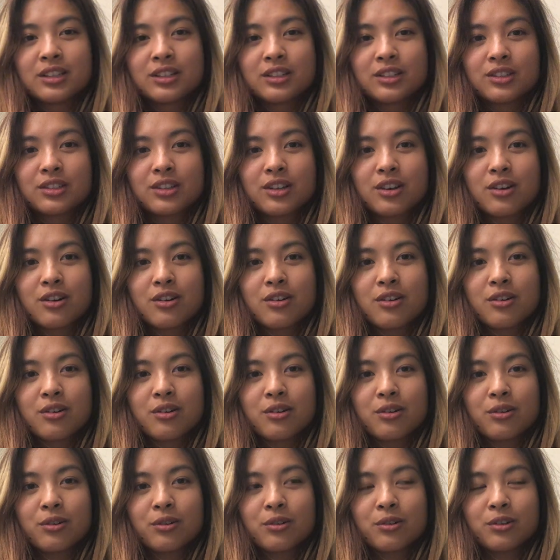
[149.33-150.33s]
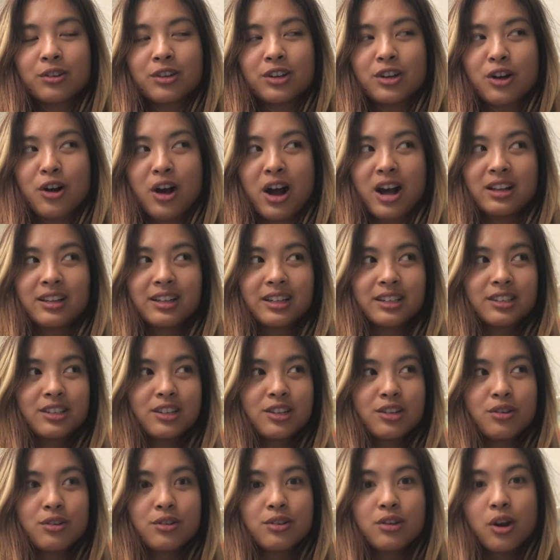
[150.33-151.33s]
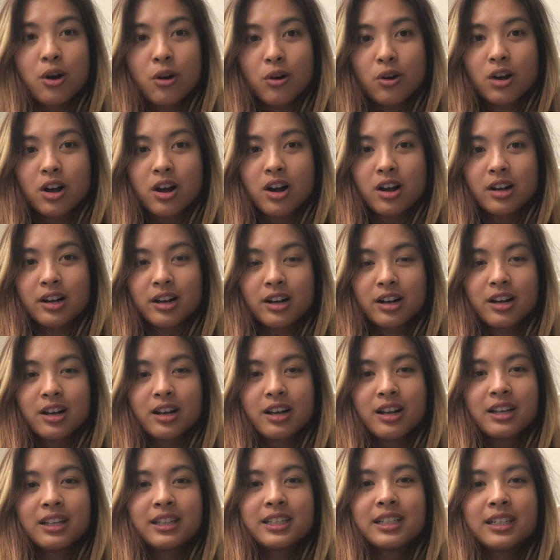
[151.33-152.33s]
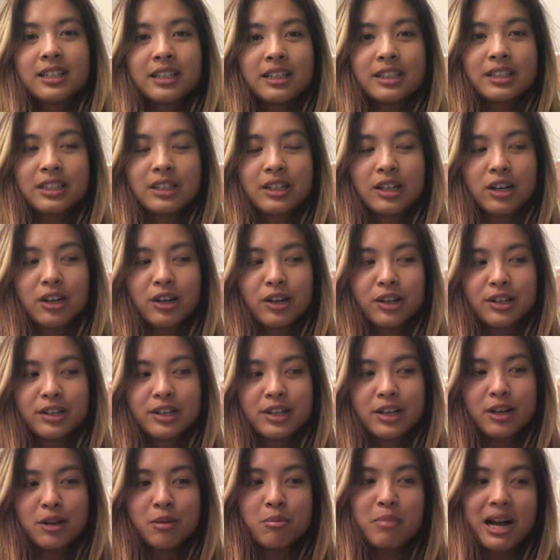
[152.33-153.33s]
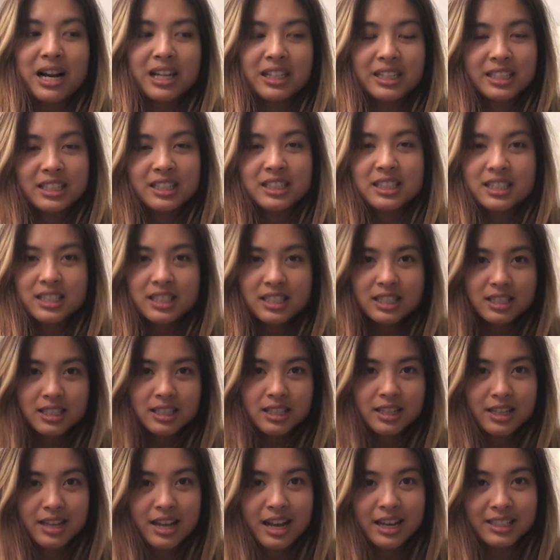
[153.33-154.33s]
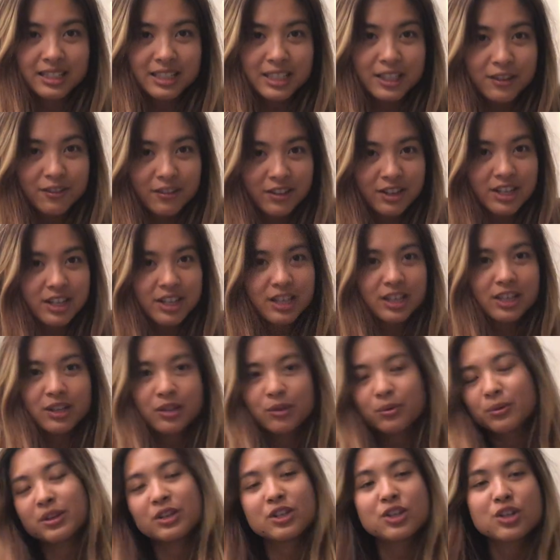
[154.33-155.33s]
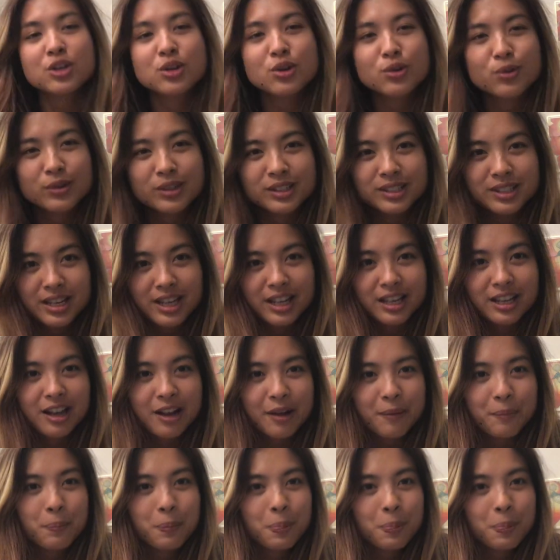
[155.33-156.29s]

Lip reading: So, I like to do yoga, and a balance activity we do is like,